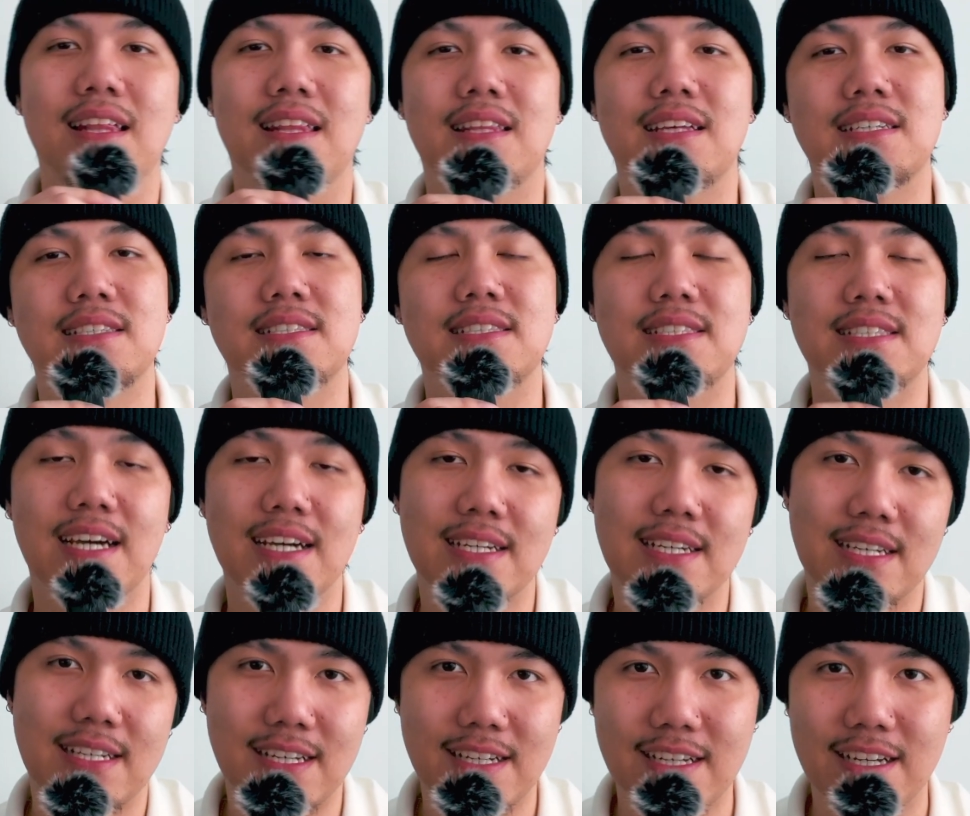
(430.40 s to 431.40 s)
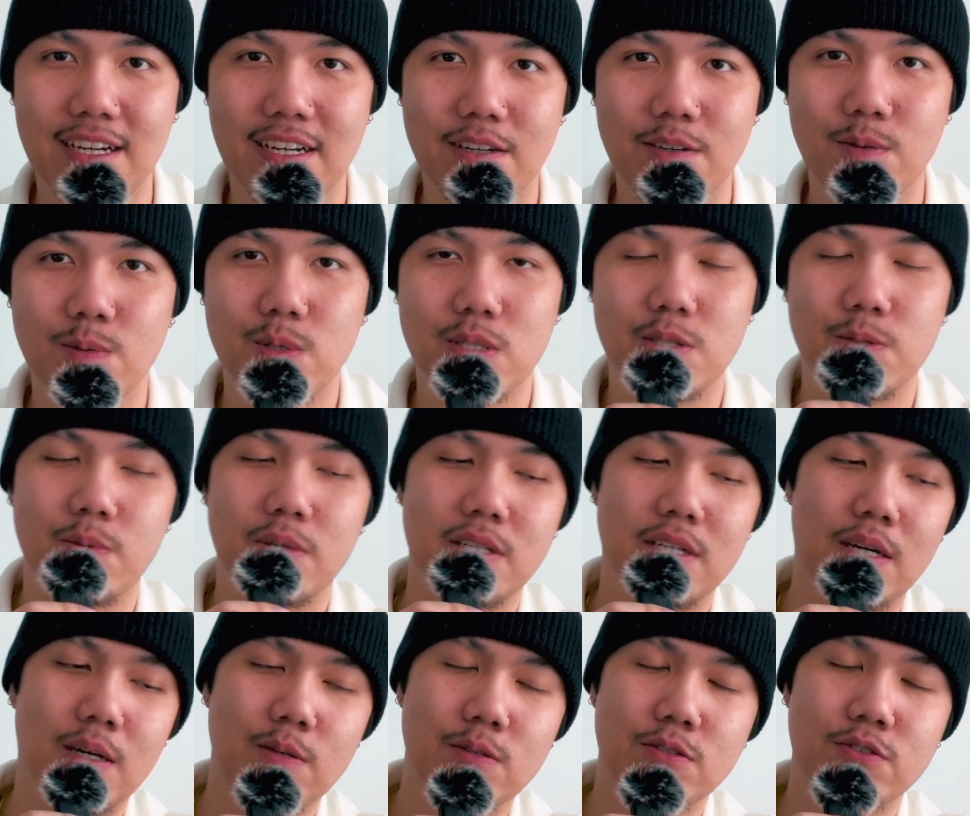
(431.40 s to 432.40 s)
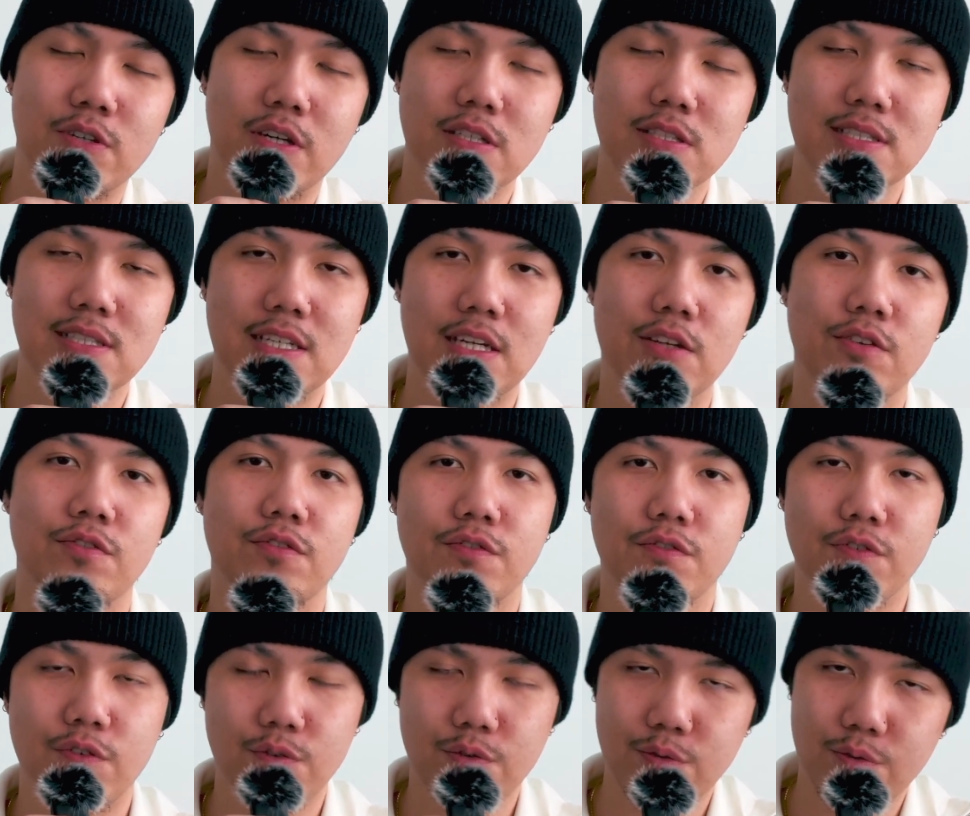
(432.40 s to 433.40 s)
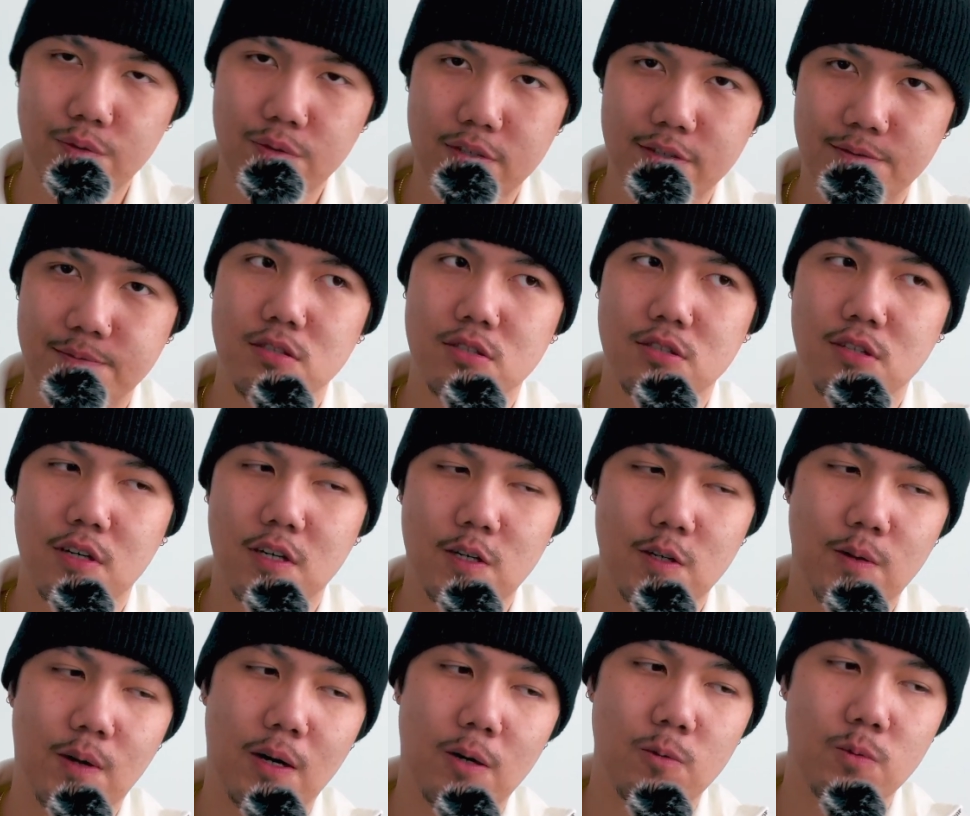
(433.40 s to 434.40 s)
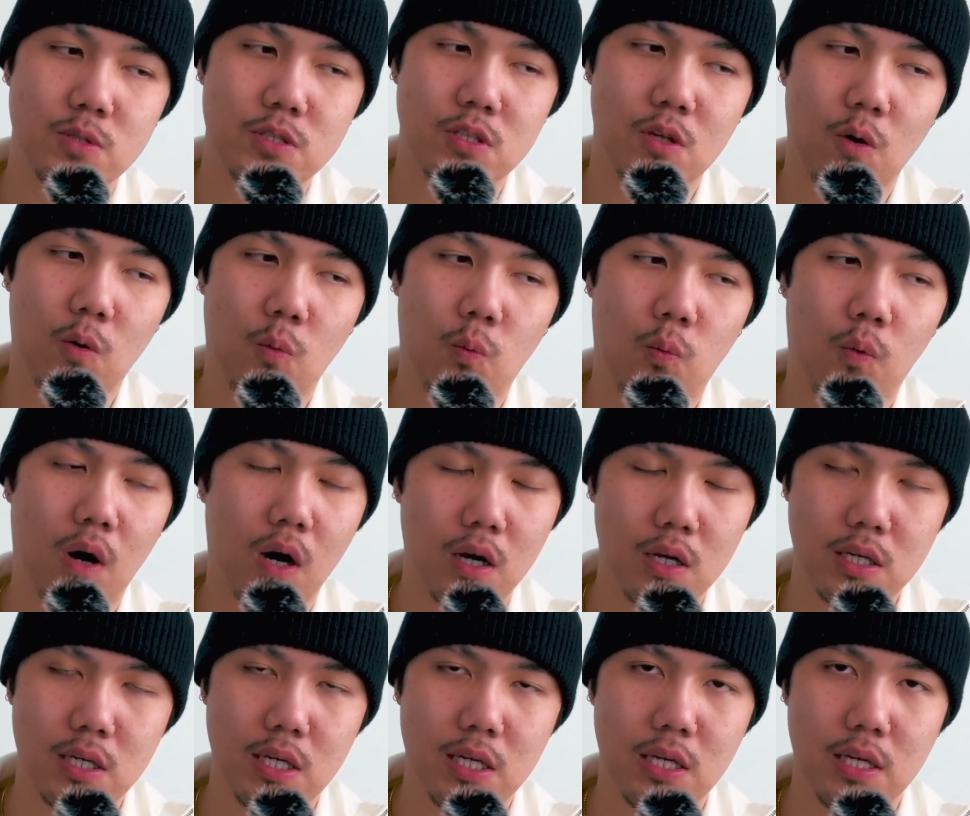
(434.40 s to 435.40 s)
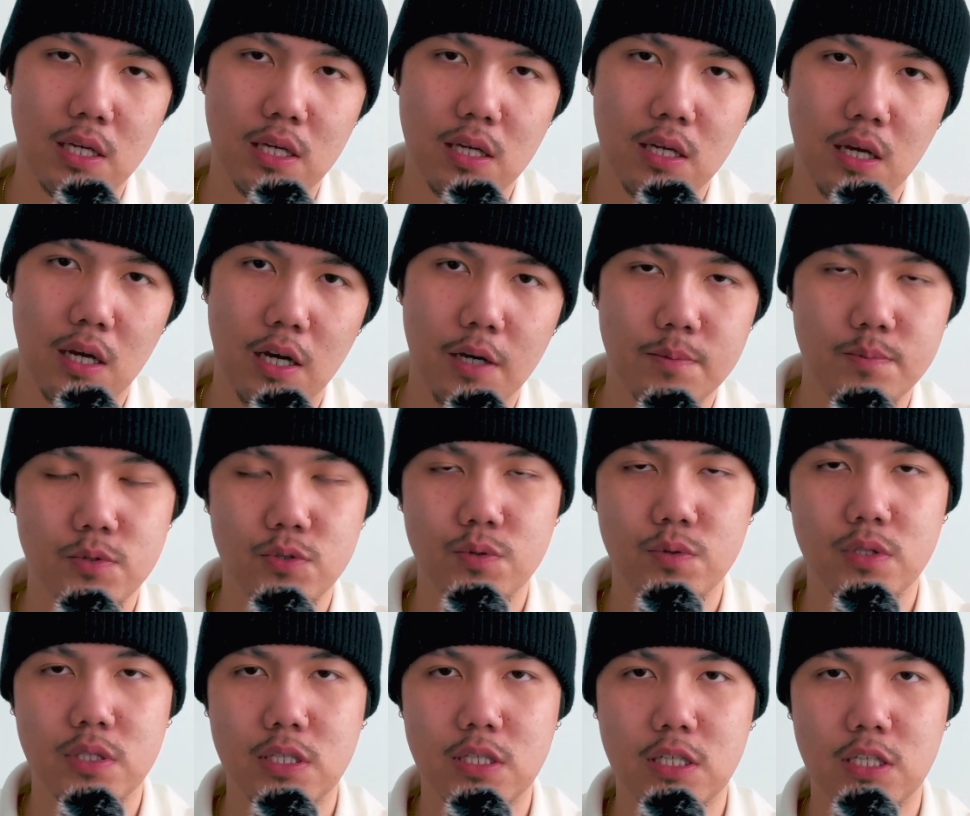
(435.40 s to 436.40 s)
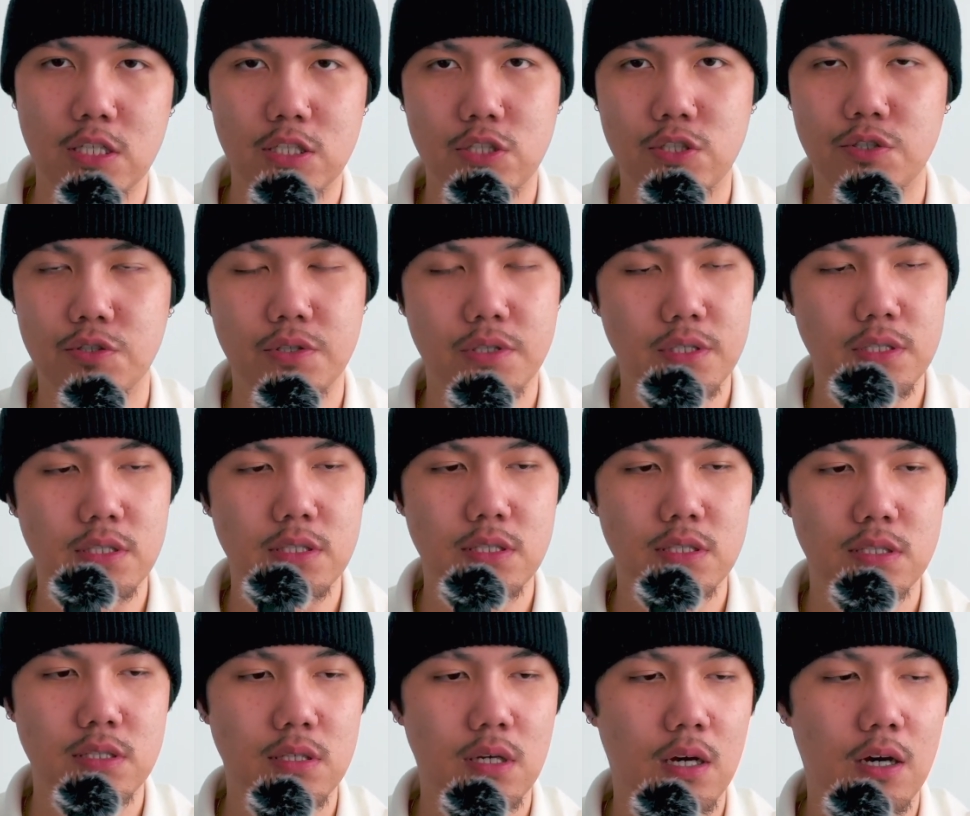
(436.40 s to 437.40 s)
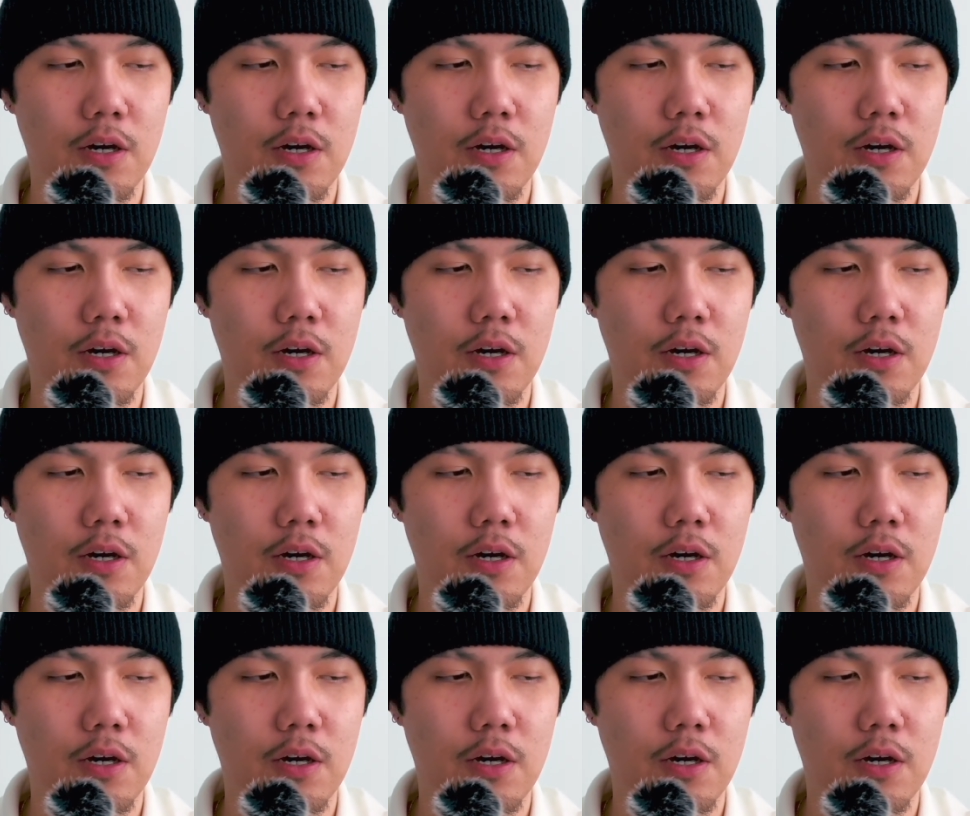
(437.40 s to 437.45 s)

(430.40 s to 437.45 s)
The second account was when I was trying to get food. So I was walking up to the entrance.